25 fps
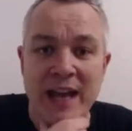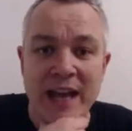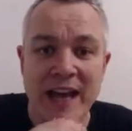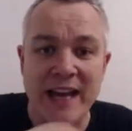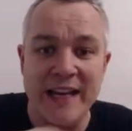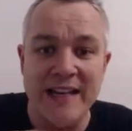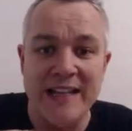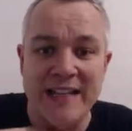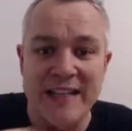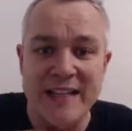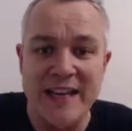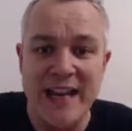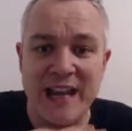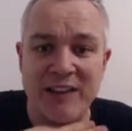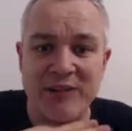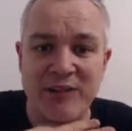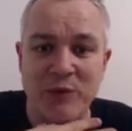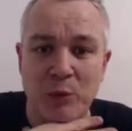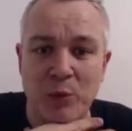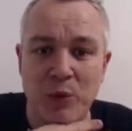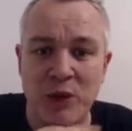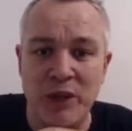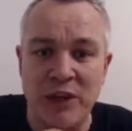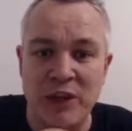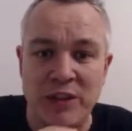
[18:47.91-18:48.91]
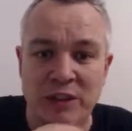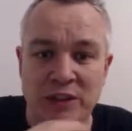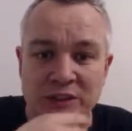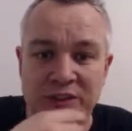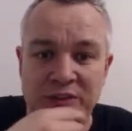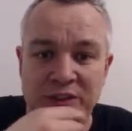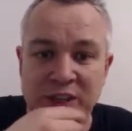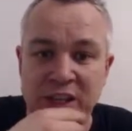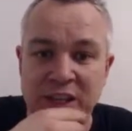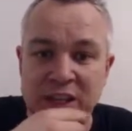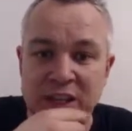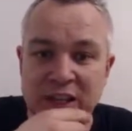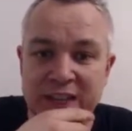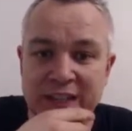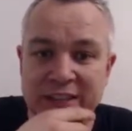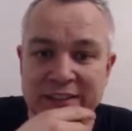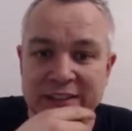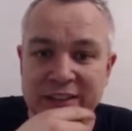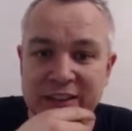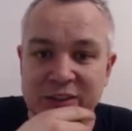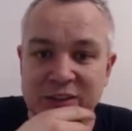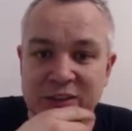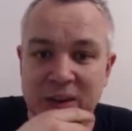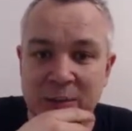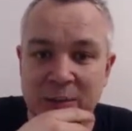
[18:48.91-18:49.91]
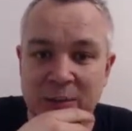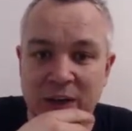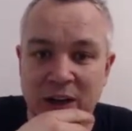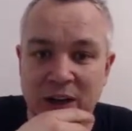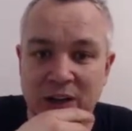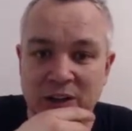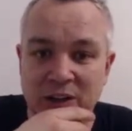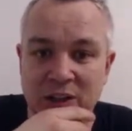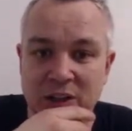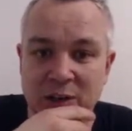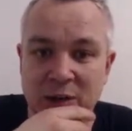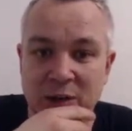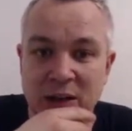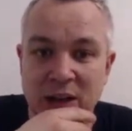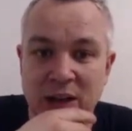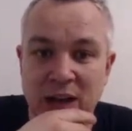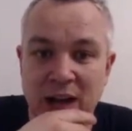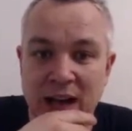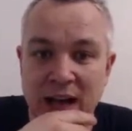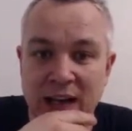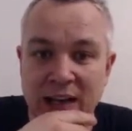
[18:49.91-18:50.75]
It never works. Here is Lamardo,